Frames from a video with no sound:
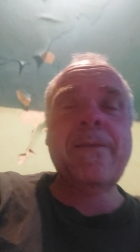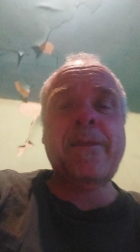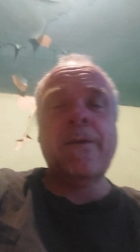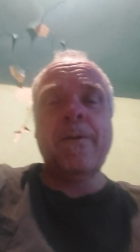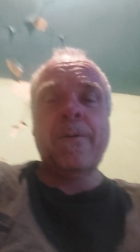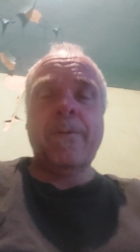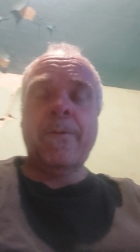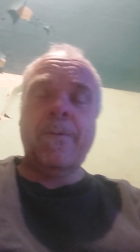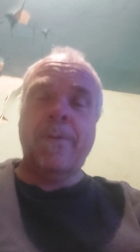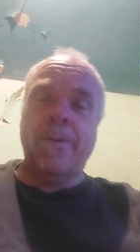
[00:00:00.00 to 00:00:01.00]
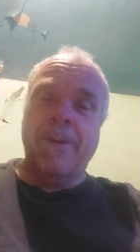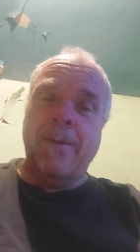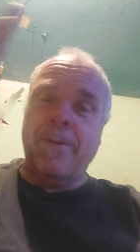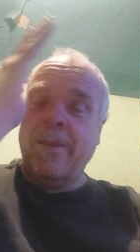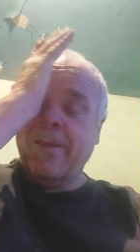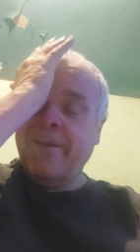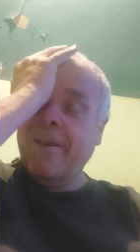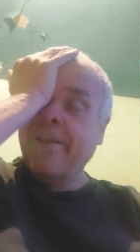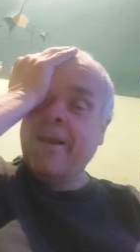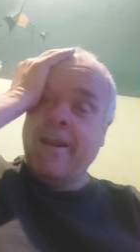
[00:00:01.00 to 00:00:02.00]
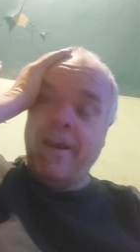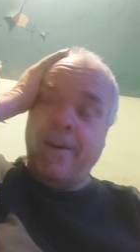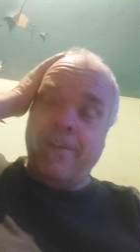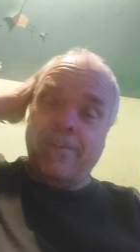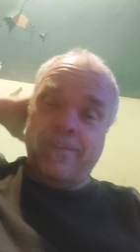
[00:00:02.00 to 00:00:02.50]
So you may want to check that out.